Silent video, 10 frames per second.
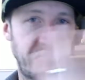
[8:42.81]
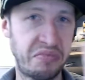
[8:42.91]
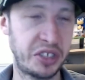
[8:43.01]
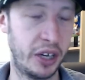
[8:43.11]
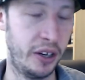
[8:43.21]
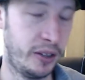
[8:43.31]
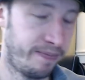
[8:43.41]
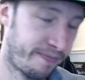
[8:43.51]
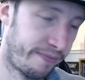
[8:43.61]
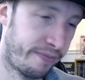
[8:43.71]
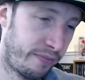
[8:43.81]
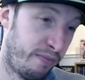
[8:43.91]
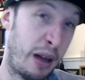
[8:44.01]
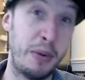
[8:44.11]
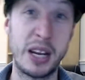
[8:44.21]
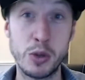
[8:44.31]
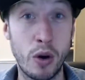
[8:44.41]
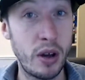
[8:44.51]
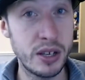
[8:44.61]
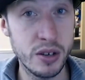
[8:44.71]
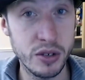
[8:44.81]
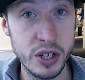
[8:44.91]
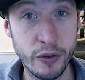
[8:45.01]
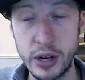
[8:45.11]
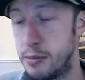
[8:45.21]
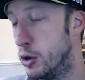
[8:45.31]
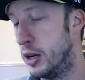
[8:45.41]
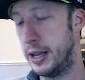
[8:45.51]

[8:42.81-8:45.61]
So maybe that's why it's not silver anymore.